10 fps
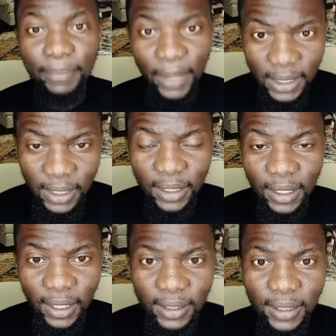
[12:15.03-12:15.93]
Baba
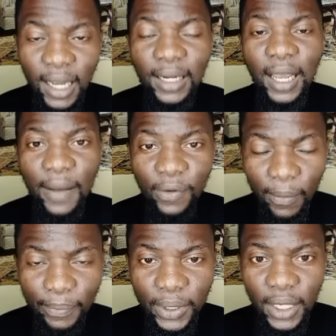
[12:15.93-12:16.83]
Sena went out
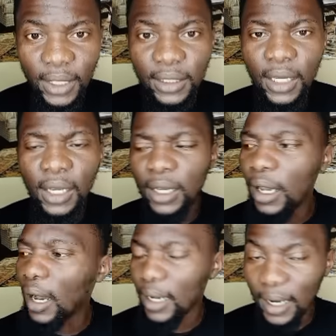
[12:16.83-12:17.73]
of my way for
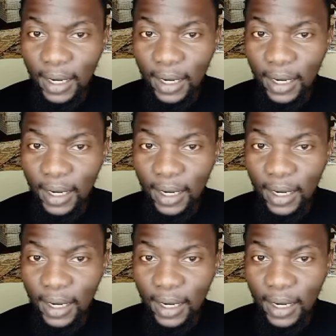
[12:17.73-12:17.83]
country